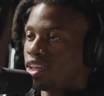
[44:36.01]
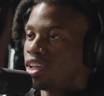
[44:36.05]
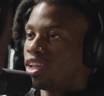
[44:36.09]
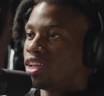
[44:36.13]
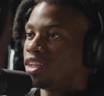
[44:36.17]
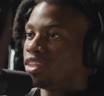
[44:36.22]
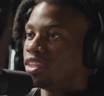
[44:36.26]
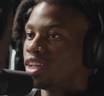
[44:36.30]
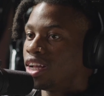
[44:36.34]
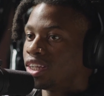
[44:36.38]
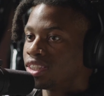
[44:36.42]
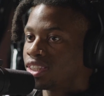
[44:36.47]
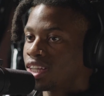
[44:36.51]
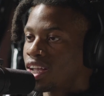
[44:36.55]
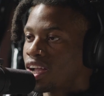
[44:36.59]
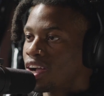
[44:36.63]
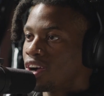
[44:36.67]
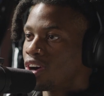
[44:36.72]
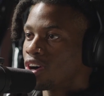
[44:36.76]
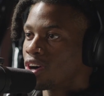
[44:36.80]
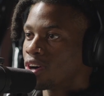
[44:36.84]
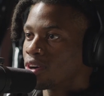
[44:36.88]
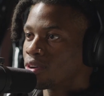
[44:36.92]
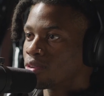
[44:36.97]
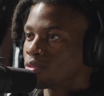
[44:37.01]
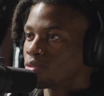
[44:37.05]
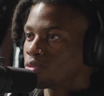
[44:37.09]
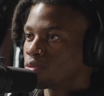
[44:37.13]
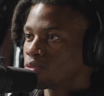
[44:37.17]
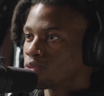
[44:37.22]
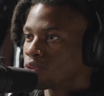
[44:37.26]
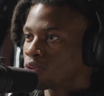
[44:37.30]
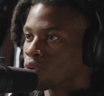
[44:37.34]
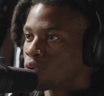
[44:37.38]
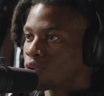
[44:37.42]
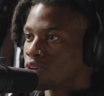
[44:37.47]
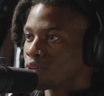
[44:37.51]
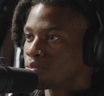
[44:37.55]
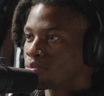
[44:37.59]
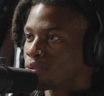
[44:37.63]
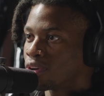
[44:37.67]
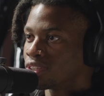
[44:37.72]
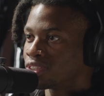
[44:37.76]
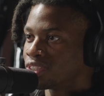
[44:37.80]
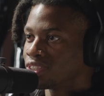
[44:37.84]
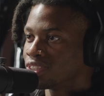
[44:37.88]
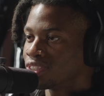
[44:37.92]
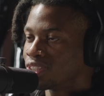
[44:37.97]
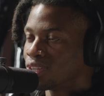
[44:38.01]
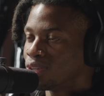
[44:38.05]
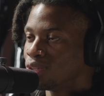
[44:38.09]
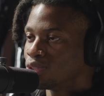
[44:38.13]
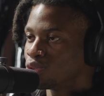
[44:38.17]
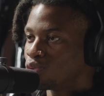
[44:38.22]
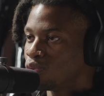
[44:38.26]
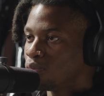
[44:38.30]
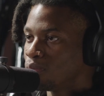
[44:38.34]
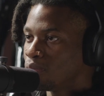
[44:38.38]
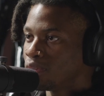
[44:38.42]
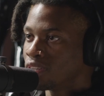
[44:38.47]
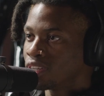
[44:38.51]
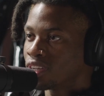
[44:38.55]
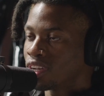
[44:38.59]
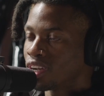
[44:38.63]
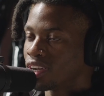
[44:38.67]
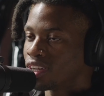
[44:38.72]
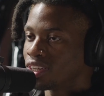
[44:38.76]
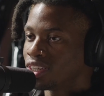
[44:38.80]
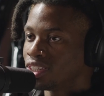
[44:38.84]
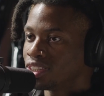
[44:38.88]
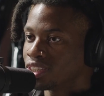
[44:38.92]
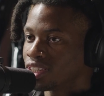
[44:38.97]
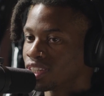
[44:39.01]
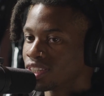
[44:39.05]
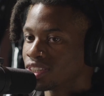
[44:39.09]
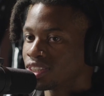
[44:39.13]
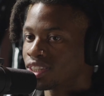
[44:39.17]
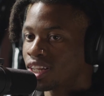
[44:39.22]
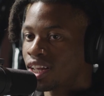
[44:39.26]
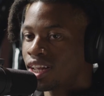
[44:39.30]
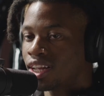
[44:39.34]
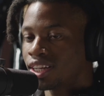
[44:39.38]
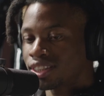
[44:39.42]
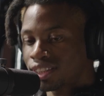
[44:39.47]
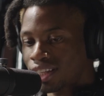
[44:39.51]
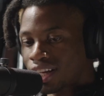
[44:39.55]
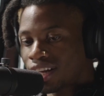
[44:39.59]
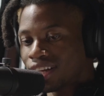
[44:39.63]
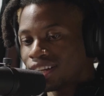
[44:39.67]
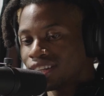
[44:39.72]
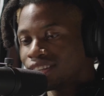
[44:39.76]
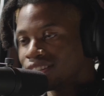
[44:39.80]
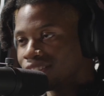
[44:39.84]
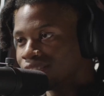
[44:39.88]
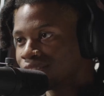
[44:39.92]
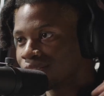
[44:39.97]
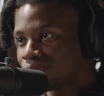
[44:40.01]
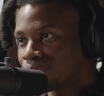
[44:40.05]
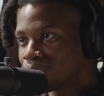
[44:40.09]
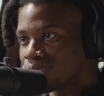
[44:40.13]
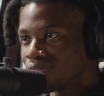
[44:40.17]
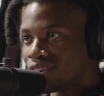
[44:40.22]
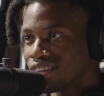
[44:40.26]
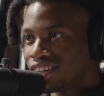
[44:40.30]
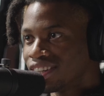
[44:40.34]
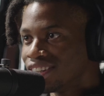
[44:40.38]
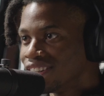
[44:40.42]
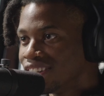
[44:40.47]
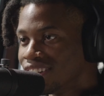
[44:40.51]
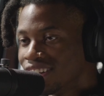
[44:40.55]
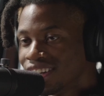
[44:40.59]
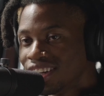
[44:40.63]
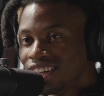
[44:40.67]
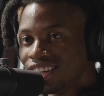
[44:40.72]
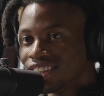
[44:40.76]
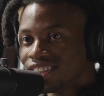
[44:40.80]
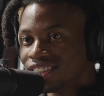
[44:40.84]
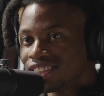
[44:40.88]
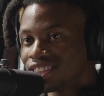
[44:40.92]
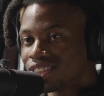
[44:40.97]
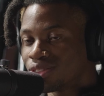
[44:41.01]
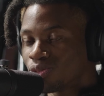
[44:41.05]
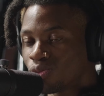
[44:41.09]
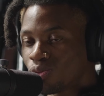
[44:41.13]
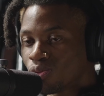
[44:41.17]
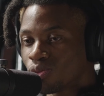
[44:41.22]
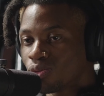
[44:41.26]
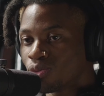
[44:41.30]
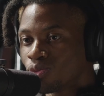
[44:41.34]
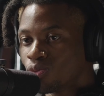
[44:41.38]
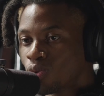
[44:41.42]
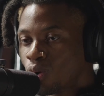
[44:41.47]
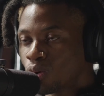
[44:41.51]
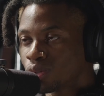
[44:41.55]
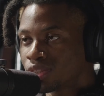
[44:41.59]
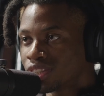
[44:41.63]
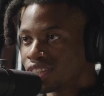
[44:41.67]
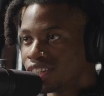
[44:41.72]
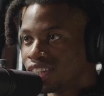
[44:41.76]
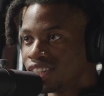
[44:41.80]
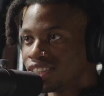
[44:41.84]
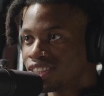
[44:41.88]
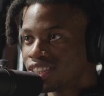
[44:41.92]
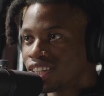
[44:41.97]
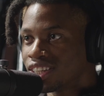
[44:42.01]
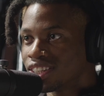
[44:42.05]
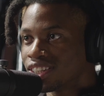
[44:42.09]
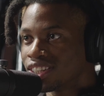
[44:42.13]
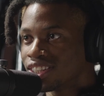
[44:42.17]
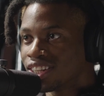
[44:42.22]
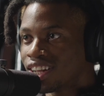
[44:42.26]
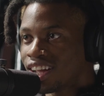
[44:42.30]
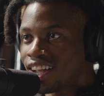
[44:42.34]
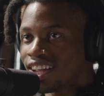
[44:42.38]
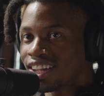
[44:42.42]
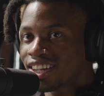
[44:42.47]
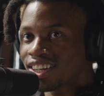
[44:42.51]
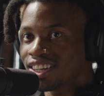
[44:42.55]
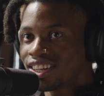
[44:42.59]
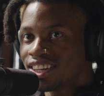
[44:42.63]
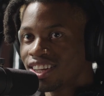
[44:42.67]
And that's how our recording process goes. We be cutting each other's ass, like, this is funny. Just roasting each other, like.